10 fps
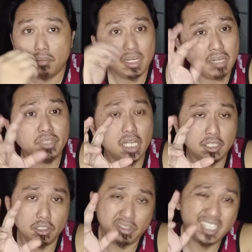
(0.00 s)
But I'm
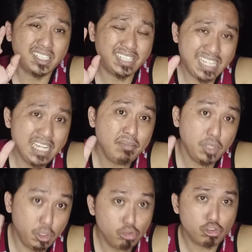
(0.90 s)
telling you, this team
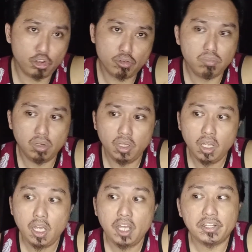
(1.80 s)
YouTube,
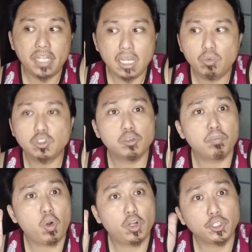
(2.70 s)
they will
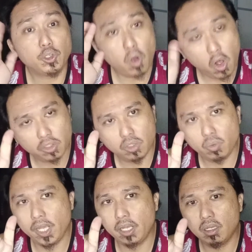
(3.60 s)
support you all the
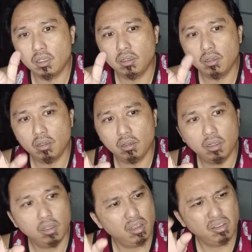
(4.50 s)
way.
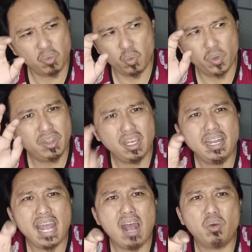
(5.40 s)

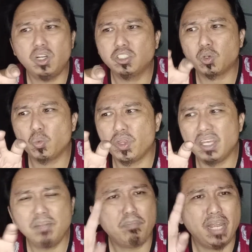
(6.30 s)
Within hours or
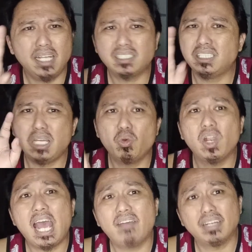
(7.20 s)
within minutes, they
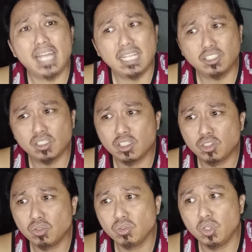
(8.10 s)
will have an answer
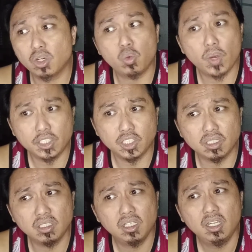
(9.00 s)
to your
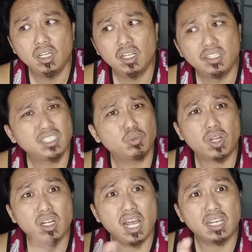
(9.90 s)
question. That's
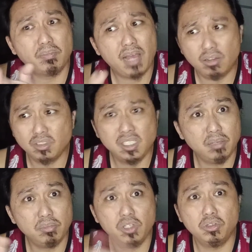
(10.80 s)
what I like about
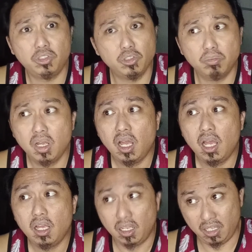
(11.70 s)
team YouTube
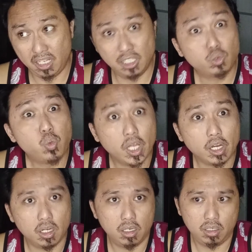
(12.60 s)
in
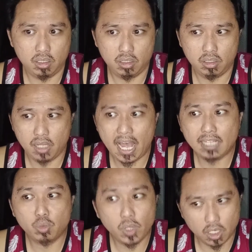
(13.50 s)
Twitter,
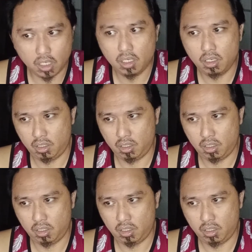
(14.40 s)
at Twitter.